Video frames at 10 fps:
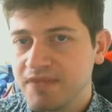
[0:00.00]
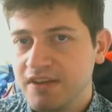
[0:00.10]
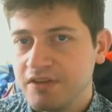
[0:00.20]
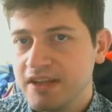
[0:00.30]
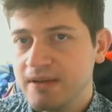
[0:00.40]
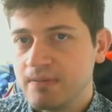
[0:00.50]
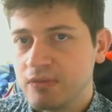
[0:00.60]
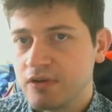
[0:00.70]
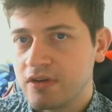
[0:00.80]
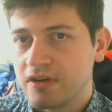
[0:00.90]
If you need
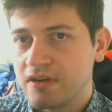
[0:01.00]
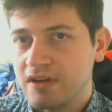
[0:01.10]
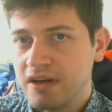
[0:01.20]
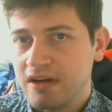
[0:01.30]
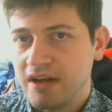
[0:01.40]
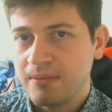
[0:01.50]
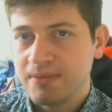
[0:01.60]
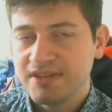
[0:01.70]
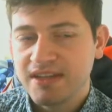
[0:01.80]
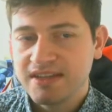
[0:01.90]
more
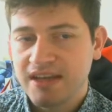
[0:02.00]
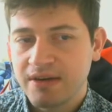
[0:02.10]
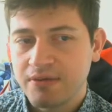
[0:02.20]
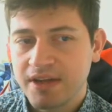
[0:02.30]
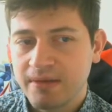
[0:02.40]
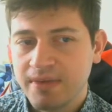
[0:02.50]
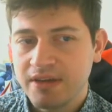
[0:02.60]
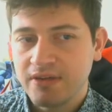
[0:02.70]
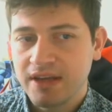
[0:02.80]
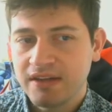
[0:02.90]
amber stars, I would
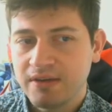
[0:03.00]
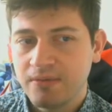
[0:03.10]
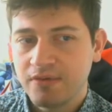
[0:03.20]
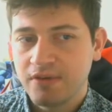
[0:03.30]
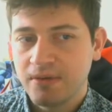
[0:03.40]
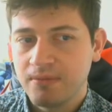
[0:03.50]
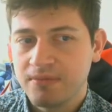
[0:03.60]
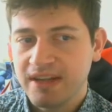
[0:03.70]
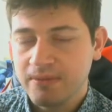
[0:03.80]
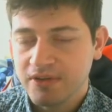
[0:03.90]
recommend you get them
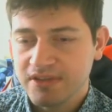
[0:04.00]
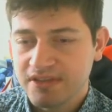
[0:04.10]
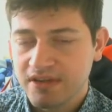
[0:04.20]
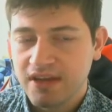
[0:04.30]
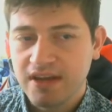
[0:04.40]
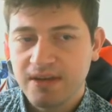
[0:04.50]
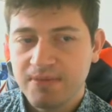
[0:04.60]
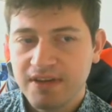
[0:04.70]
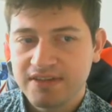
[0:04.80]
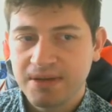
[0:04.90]
from Deimos,
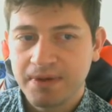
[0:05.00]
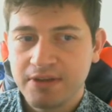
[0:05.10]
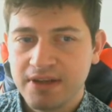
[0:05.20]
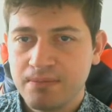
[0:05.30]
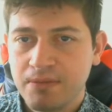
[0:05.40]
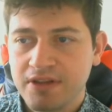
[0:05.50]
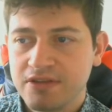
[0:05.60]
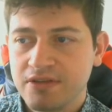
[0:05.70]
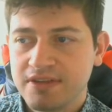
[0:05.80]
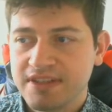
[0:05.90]
because that way you'll get mother
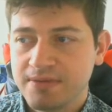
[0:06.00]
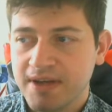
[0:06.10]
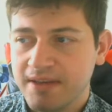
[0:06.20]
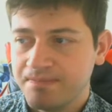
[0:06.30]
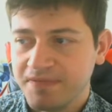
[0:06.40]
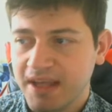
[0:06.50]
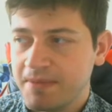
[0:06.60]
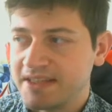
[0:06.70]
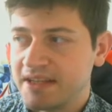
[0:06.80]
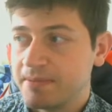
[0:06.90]
tokens as well. I
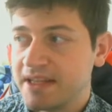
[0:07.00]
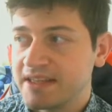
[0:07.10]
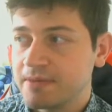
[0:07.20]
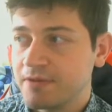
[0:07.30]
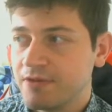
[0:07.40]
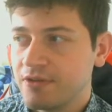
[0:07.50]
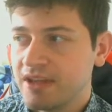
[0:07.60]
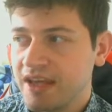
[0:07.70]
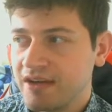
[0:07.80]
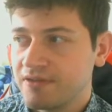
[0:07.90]
mentioned it many times before,
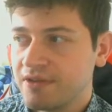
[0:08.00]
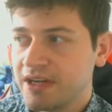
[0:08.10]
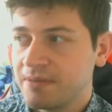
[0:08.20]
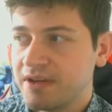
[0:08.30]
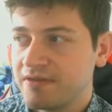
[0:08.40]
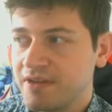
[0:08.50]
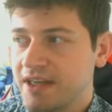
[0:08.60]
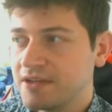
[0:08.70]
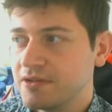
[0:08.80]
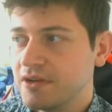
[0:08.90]
they have quite a bit of
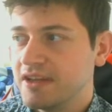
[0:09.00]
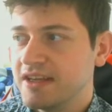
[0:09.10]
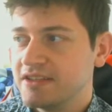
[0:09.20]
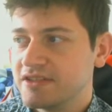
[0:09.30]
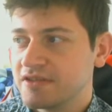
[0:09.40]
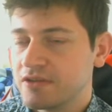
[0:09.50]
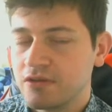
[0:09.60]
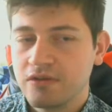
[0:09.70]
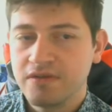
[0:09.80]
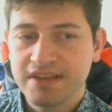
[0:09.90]
value. It's just not
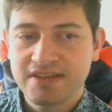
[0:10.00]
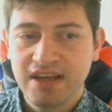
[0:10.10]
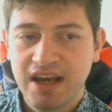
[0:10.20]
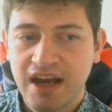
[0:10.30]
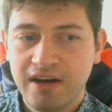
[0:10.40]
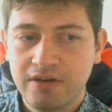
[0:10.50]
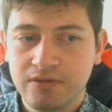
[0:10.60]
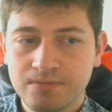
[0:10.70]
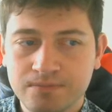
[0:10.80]
obvious how.